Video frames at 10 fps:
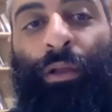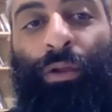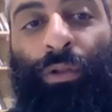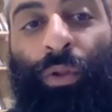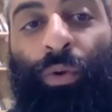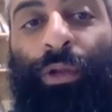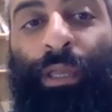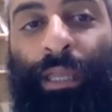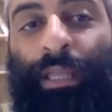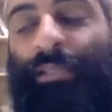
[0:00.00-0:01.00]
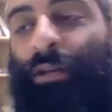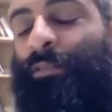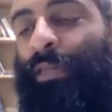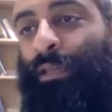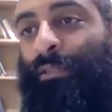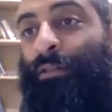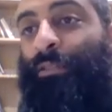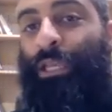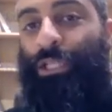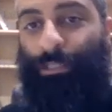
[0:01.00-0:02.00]
glory in his
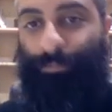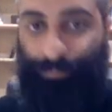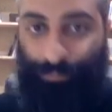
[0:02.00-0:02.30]
exaltation.